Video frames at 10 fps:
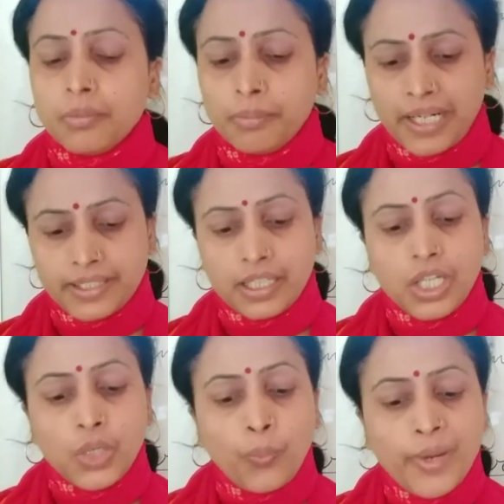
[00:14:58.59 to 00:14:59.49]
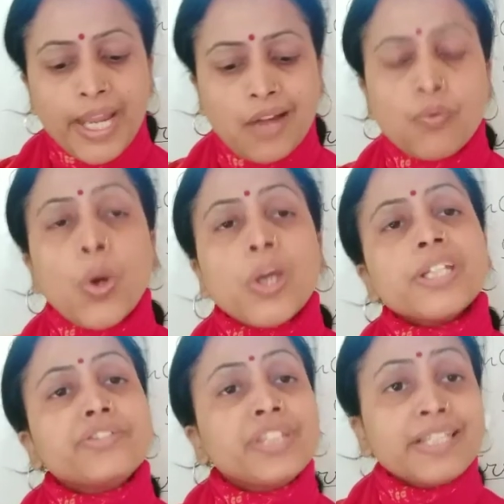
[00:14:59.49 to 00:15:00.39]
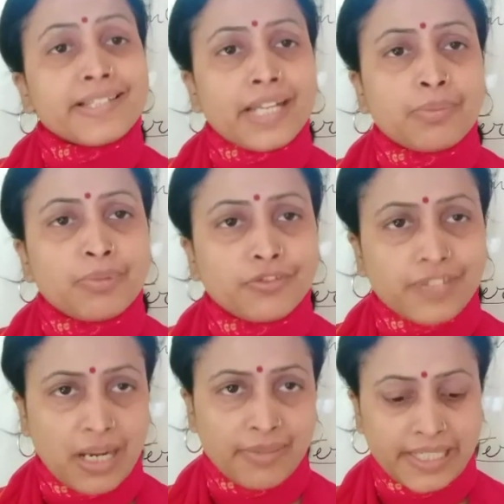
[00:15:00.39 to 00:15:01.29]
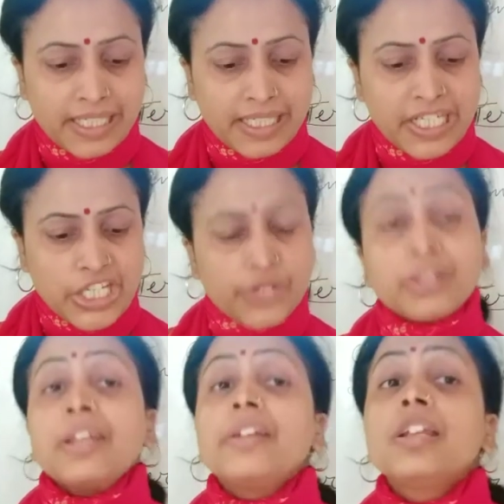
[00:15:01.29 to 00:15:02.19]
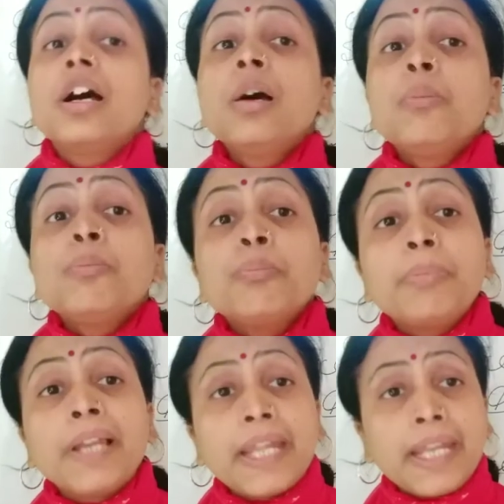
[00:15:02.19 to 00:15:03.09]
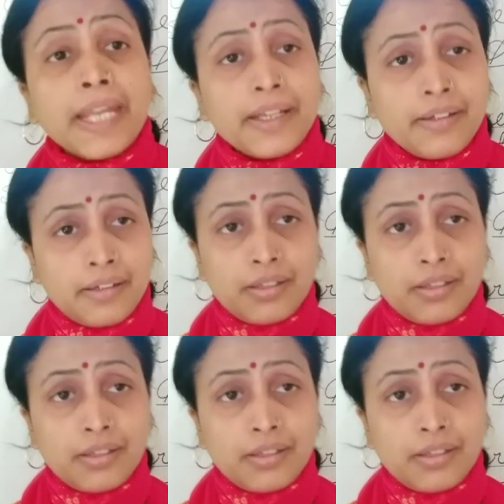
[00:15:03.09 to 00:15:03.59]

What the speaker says: But we avoid these type of climatic condition in the plain.